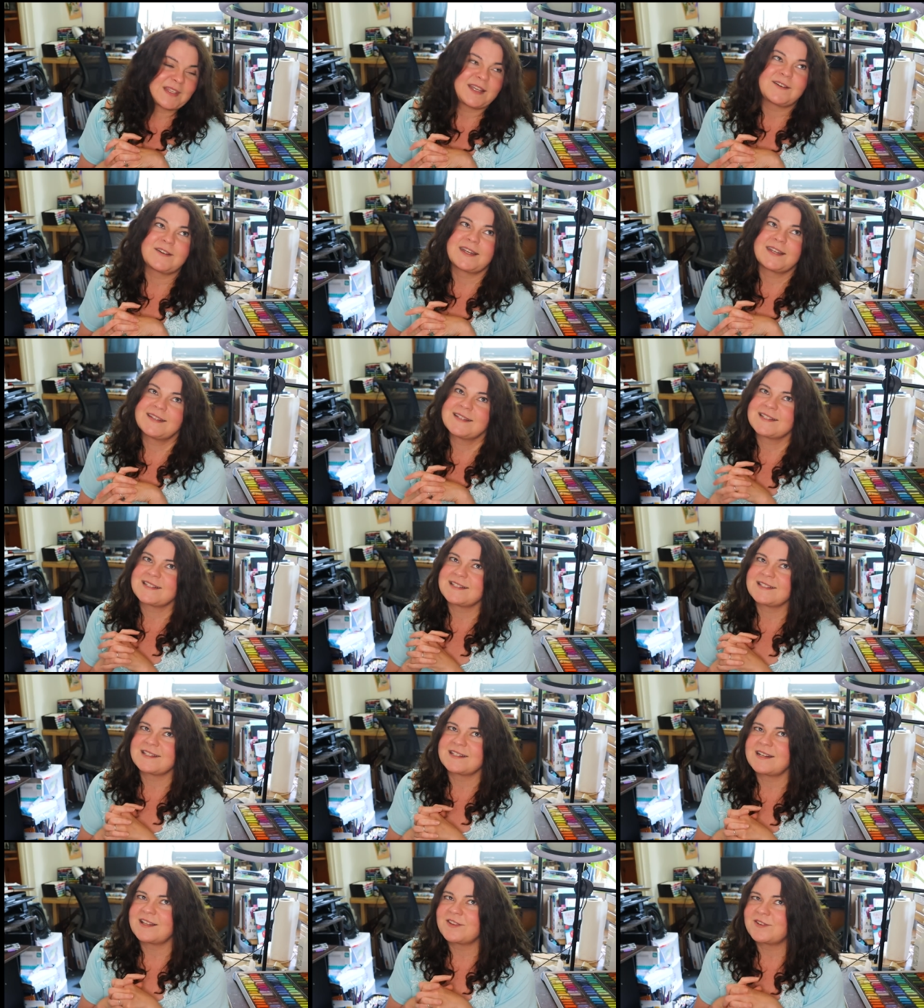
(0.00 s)
Okay, this
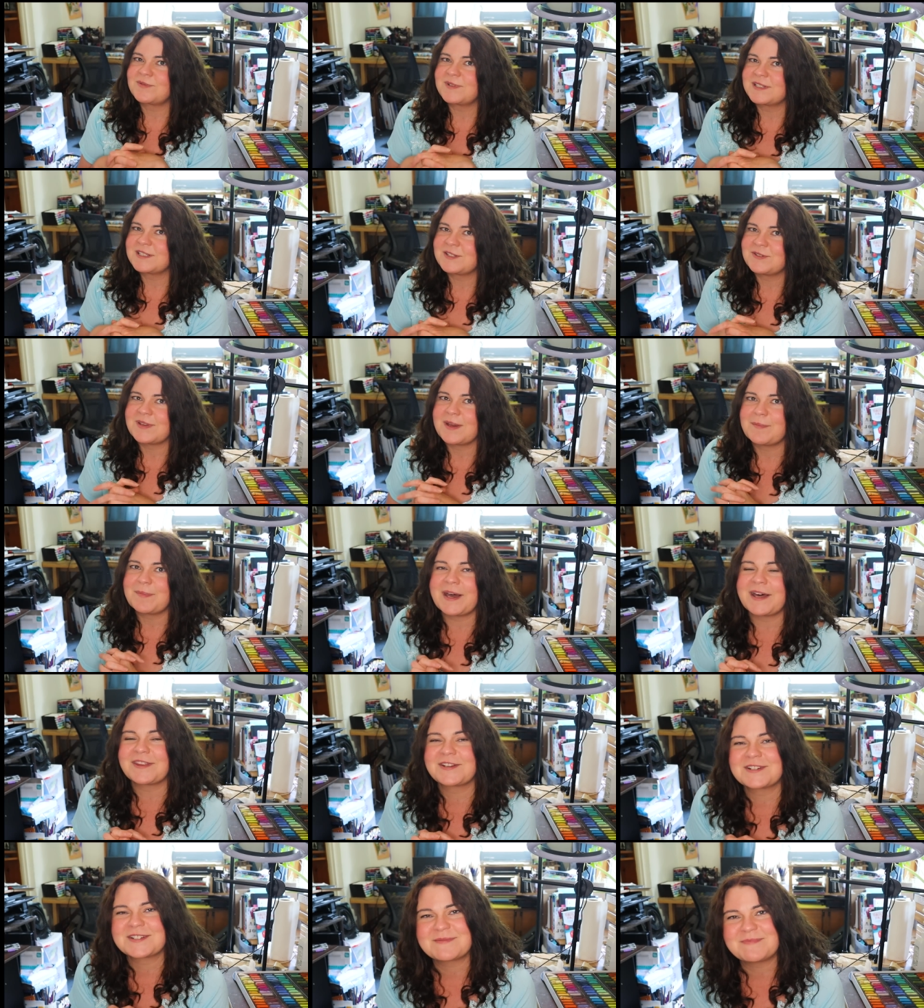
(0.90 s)
is another one too that
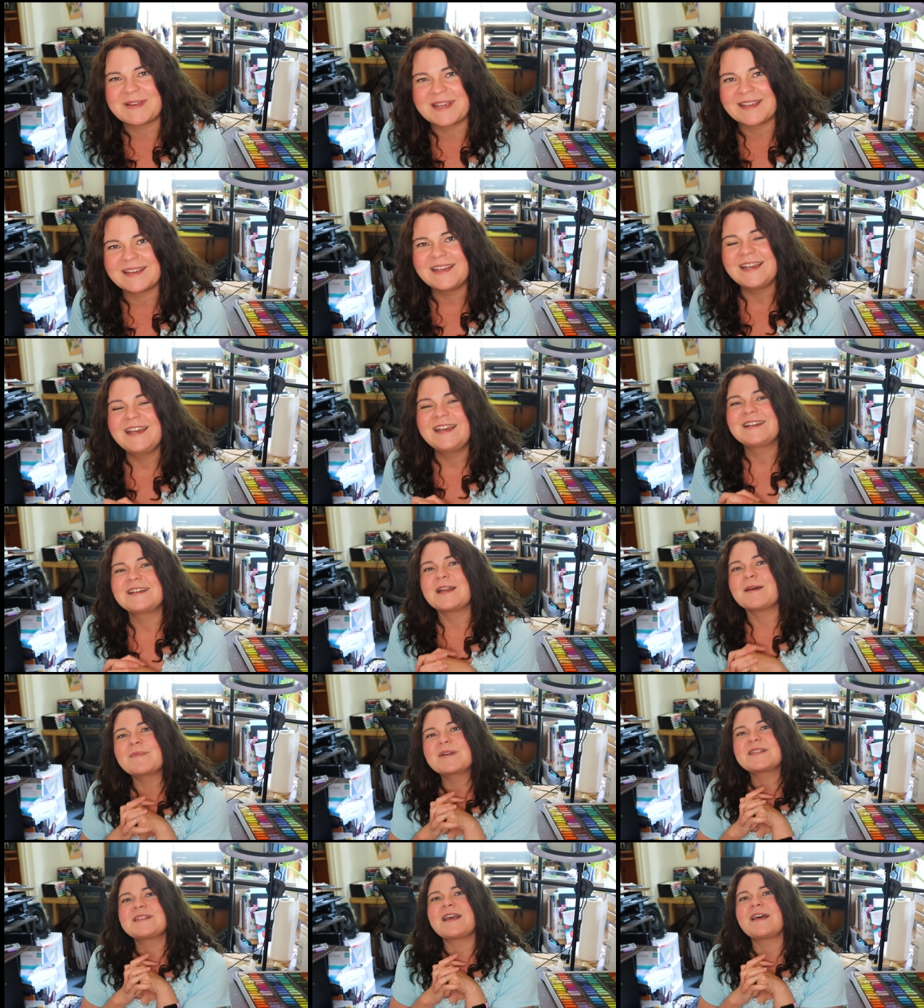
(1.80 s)
bothers me.
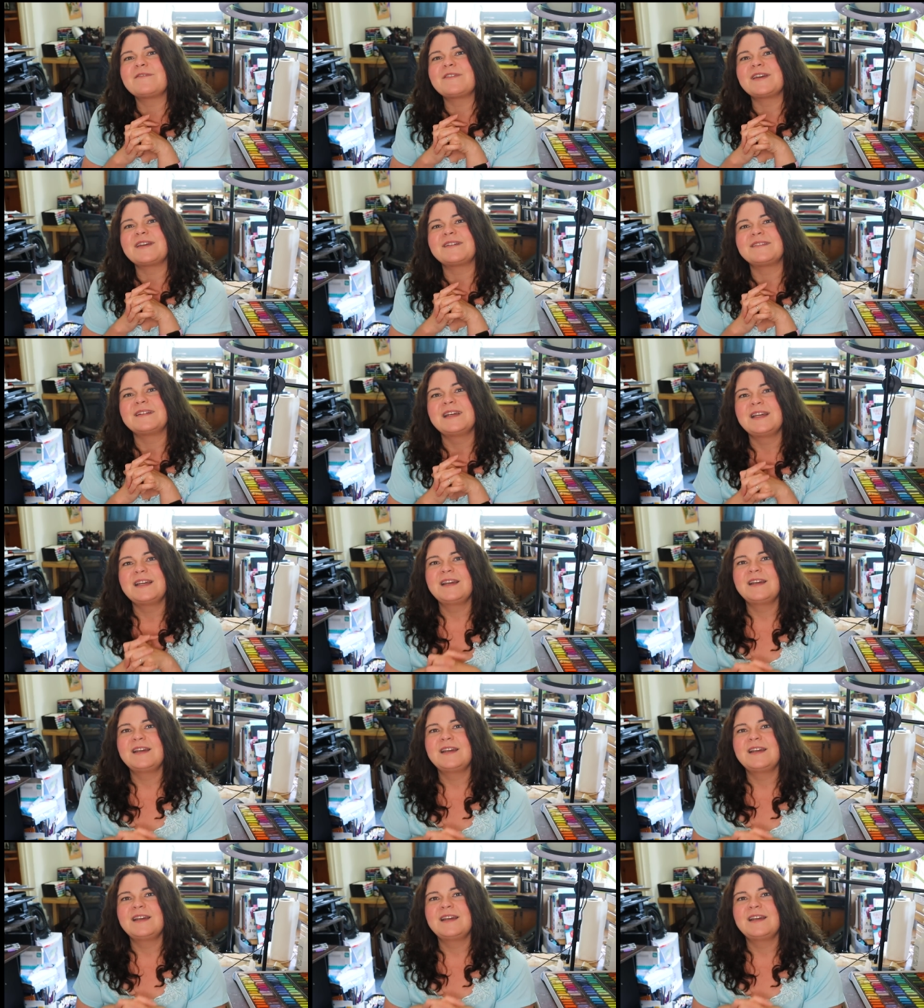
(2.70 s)
Number seven,